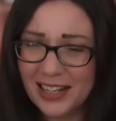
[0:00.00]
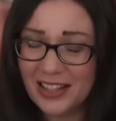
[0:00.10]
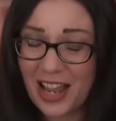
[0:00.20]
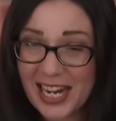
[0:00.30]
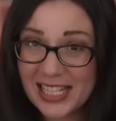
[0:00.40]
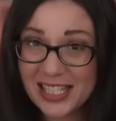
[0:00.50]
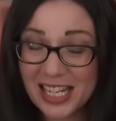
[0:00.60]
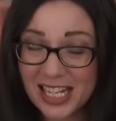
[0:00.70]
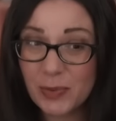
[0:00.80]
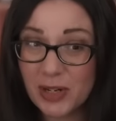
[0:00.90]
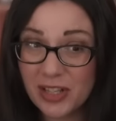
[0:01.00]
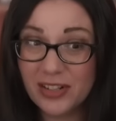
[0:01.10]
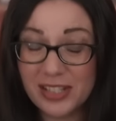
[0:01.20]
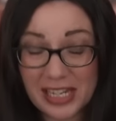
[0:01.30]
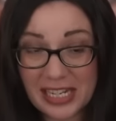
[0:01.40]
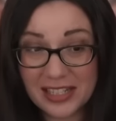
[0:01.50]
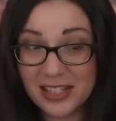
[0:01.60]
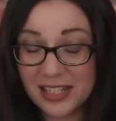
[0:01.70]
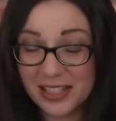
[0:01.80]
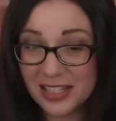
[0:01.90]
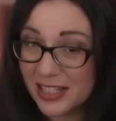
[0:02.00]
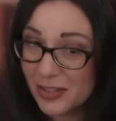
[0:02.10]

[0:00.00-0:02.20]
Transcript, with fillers: like he said, it's one those instances